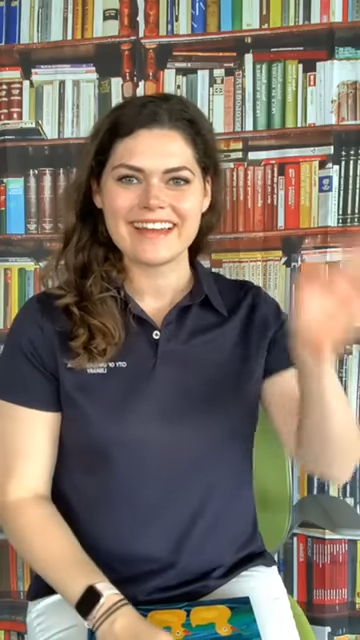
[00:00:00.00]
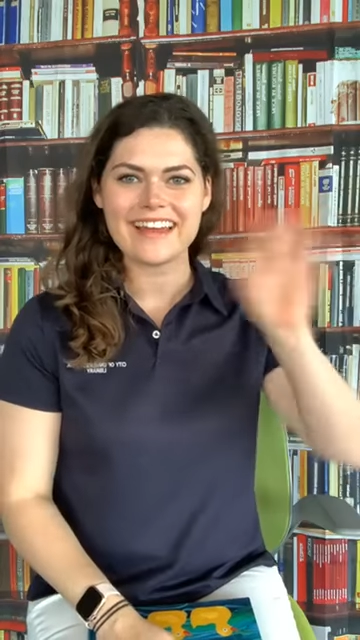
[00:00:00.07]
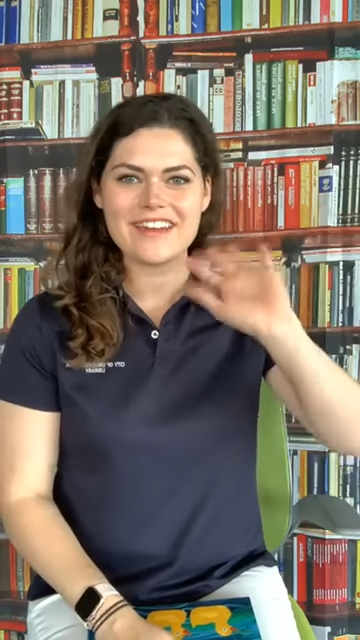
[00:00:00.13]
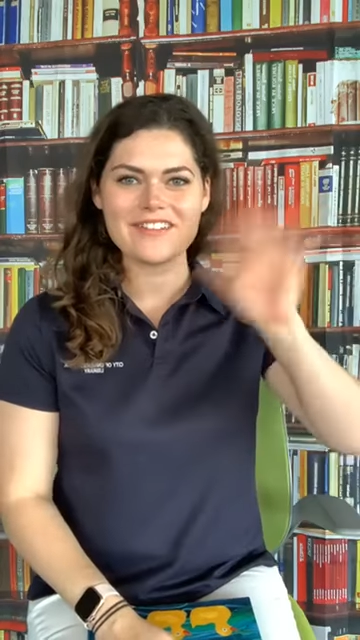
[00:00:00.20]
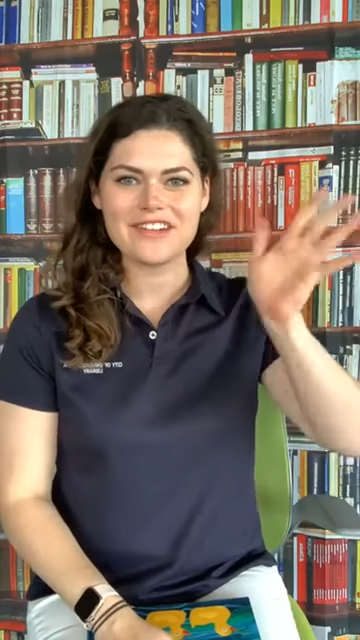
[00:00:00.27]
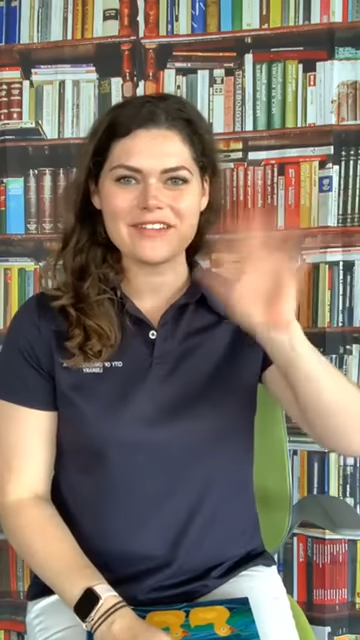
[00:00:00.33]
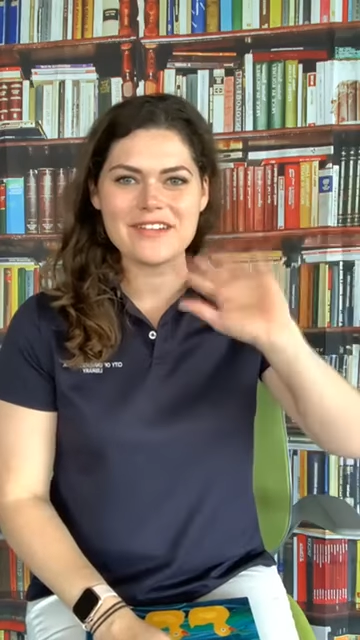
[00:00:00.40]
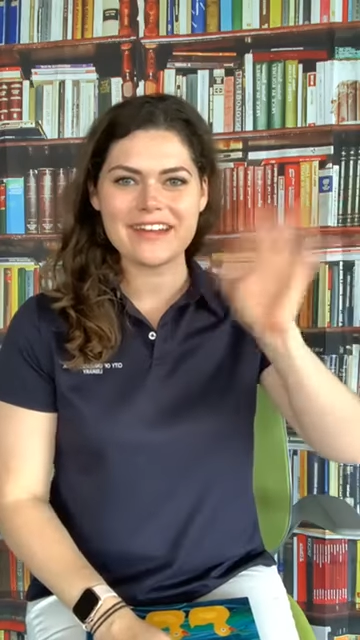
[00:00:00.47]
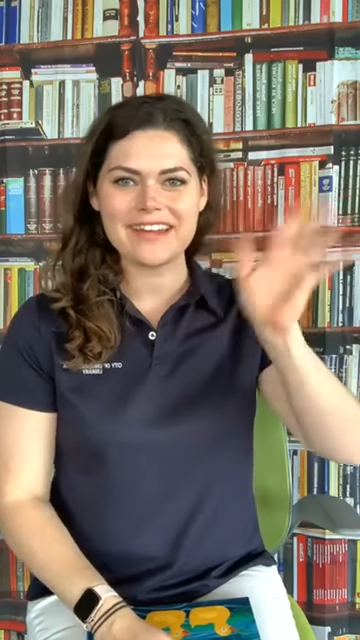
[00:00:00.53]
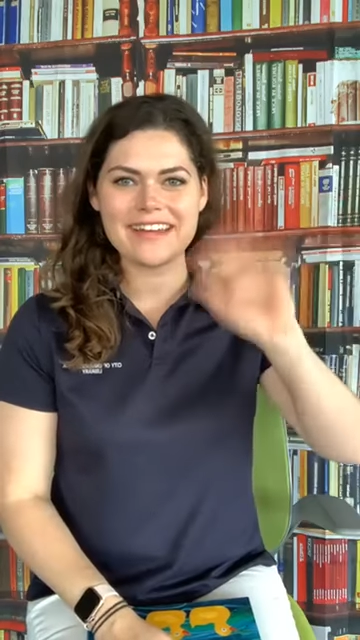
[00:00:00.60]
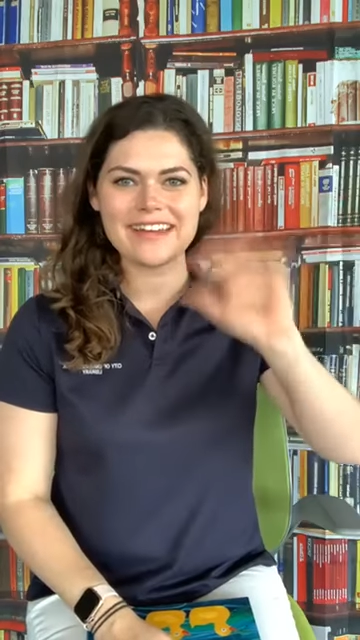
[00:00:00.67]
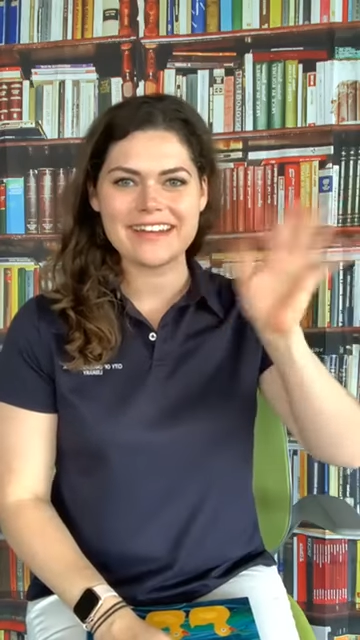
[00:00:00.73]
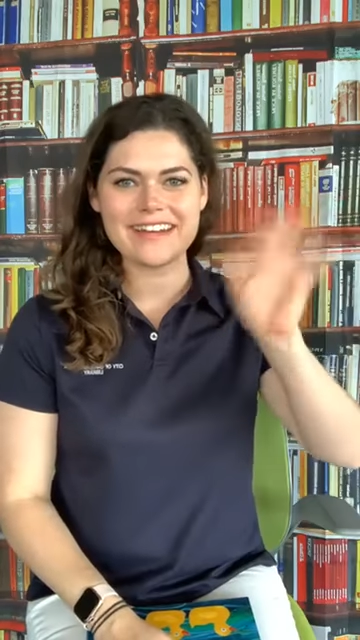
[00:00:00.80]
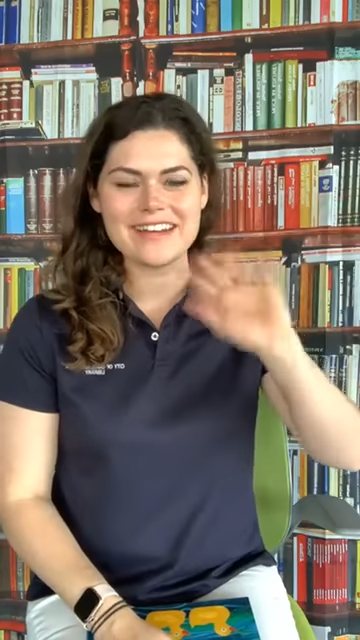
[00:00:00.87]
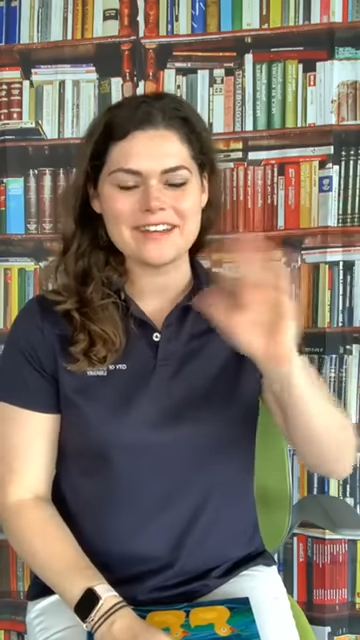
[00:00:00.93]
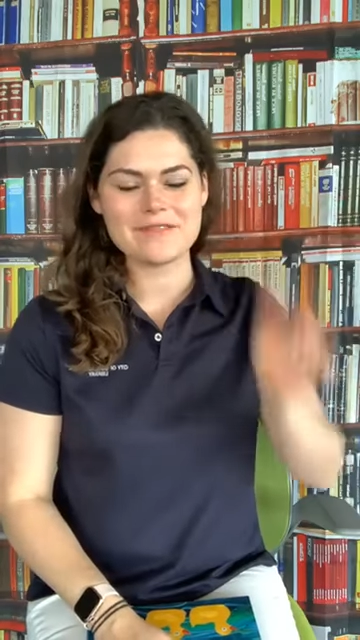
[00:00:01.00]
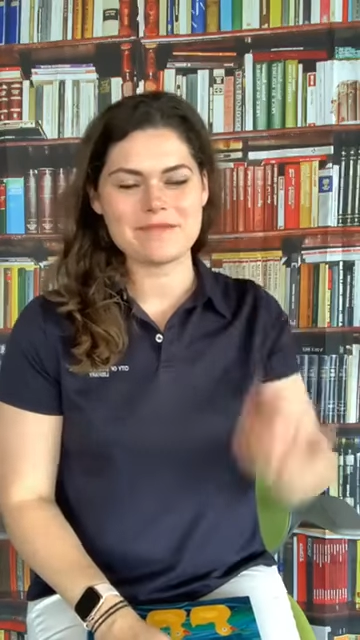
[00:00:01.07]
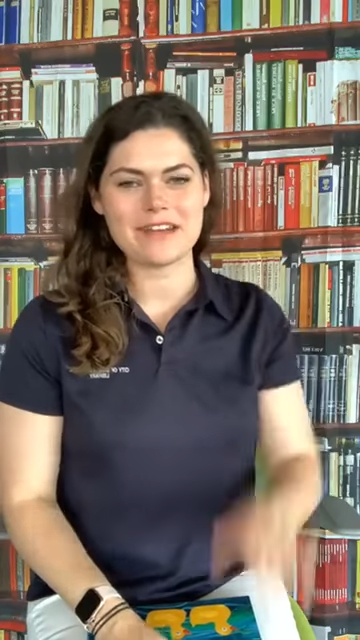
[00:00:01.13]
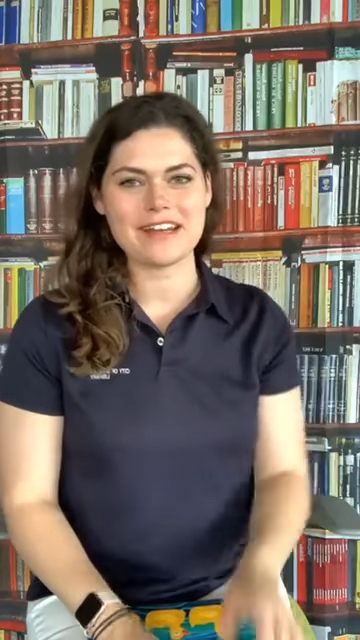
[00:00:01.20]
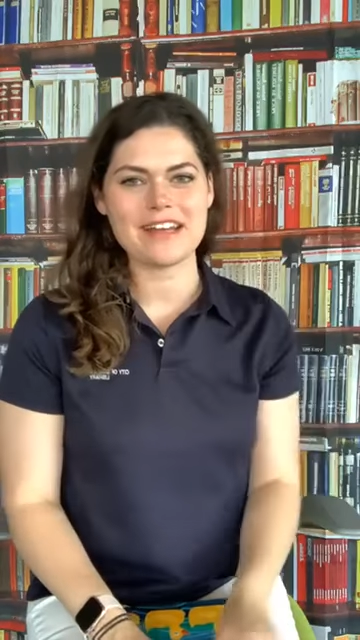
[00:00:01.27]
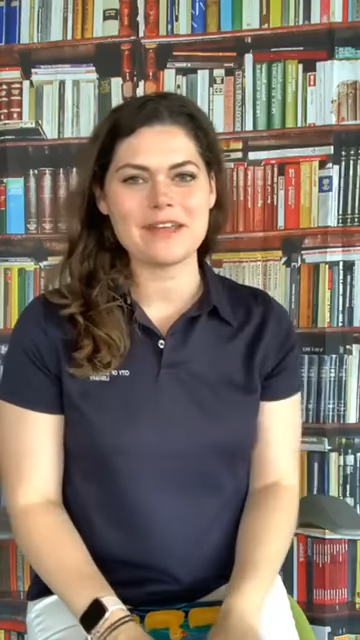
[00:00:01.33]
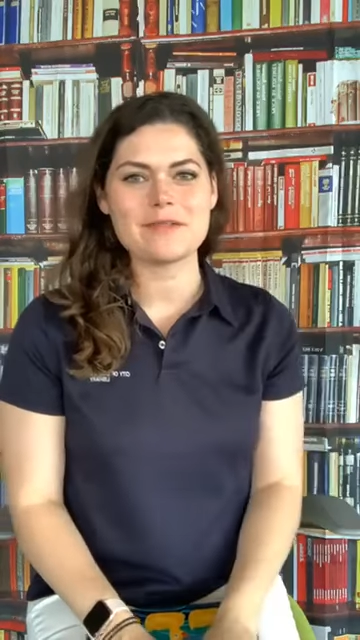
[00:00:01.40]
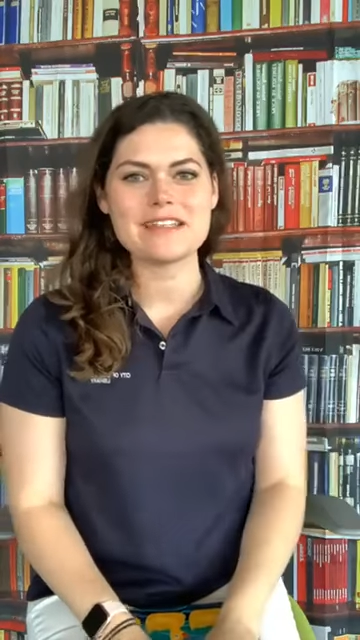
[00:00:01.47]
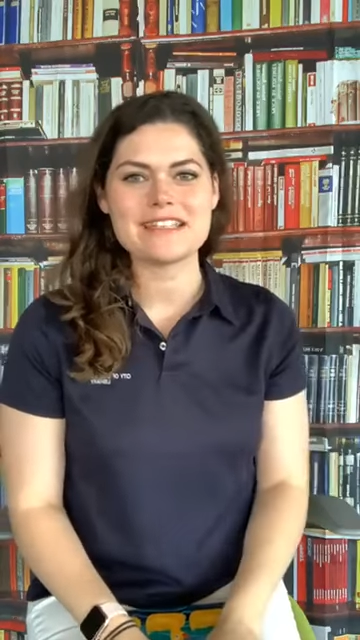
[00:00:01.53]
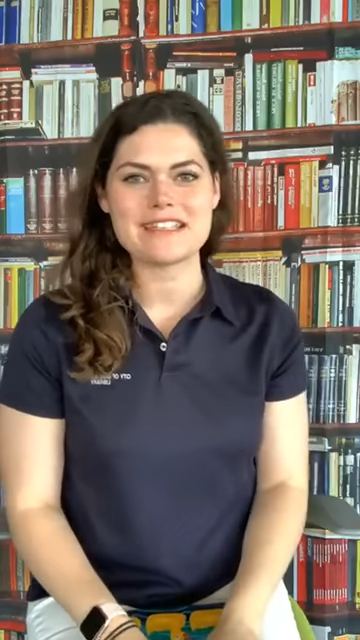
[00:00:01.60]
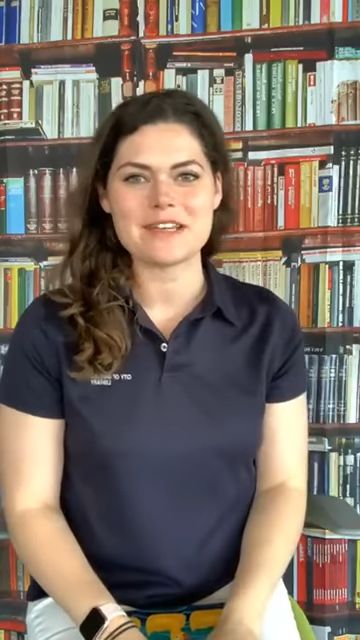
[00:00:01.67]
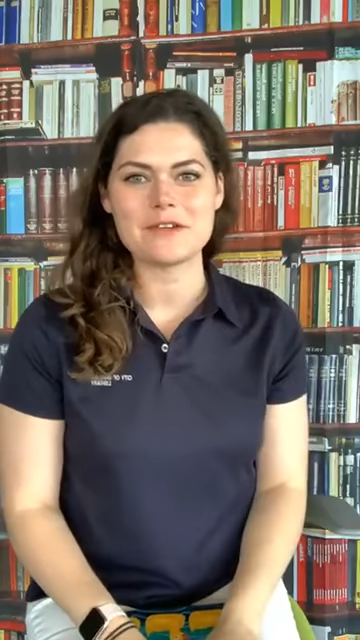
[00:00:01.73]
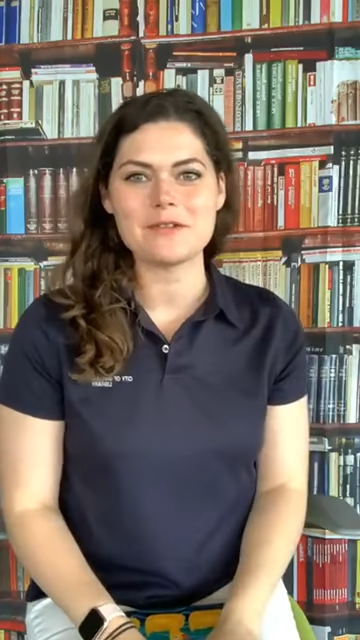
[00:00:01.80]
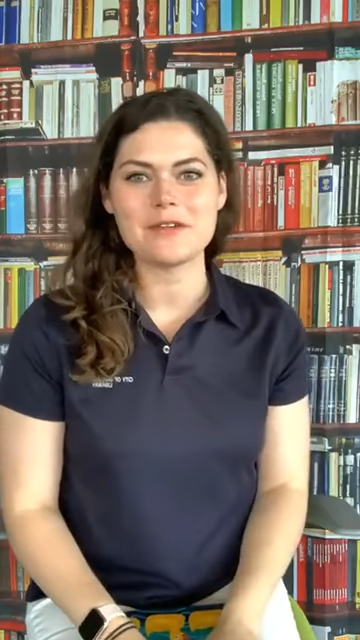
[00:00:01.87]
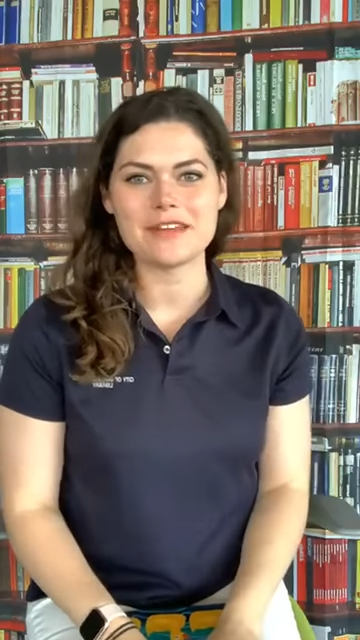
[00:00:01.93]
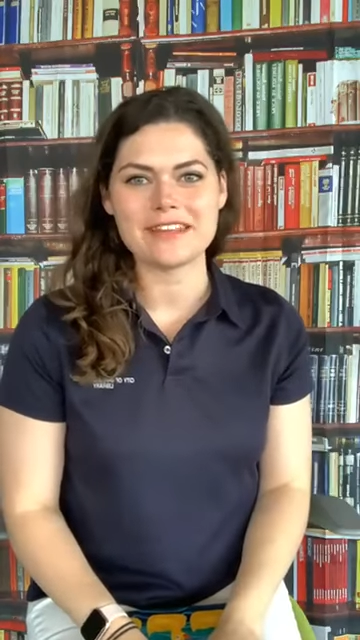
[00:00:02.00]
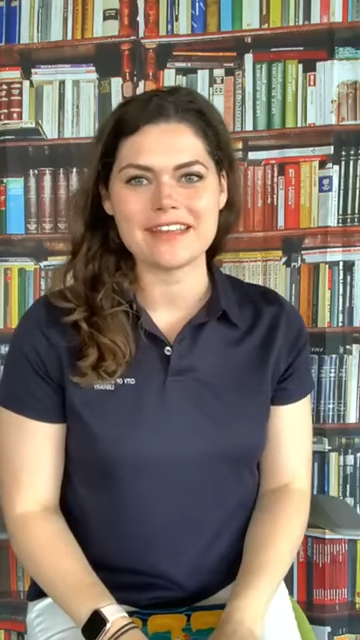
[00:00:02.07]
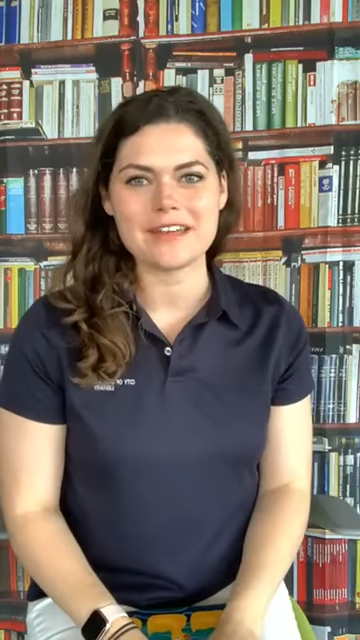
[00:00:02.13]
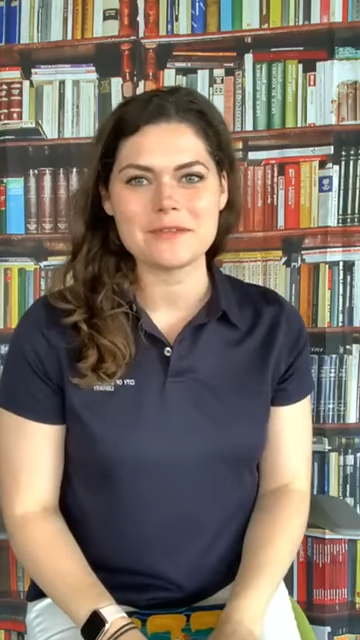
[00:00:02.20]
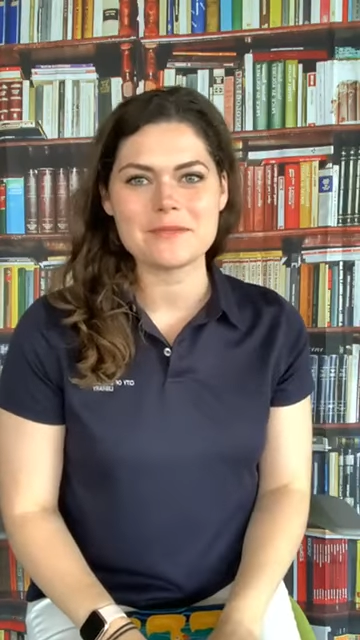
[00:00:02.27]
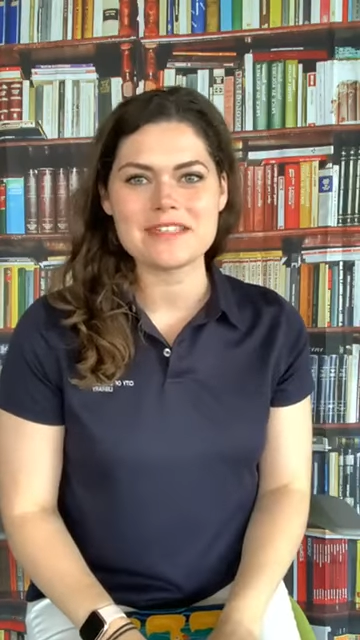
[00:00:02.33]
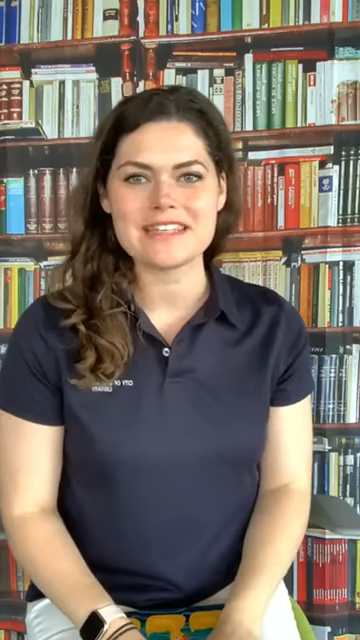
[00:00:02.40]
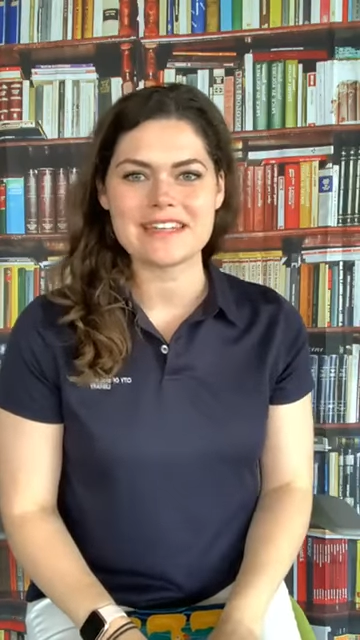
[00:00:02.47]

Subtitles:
Hi everyone, my name is Zoe Williams